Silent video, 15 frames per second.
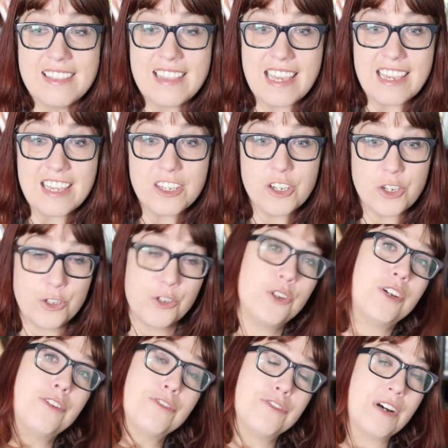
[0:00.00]
they
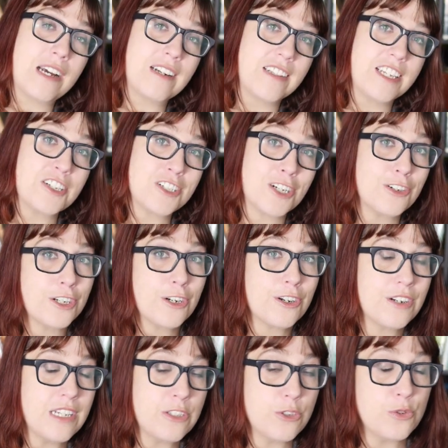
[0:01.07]
could finally turn
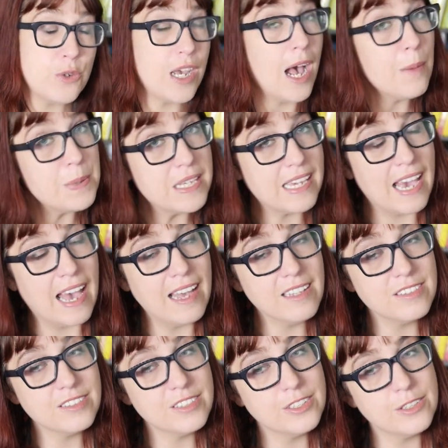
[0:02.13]
her into
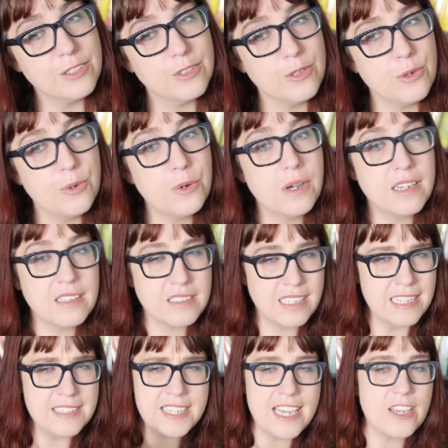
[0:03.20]
Copycat, who
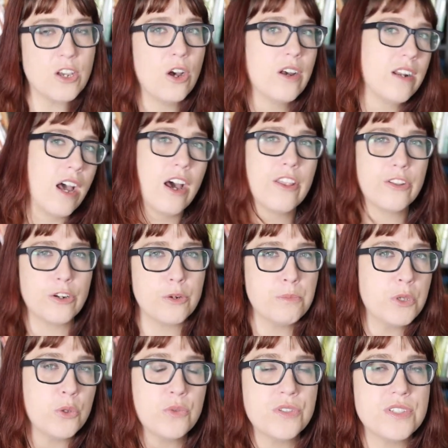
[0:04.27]
can take on other
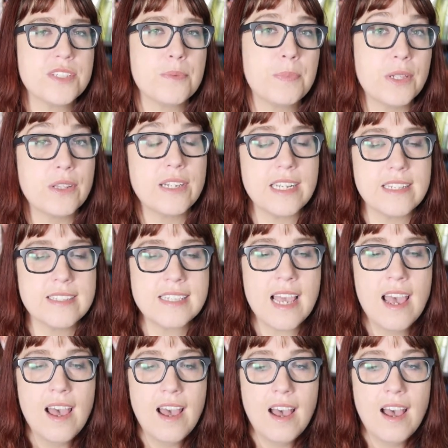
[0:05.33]
mutants' abilities.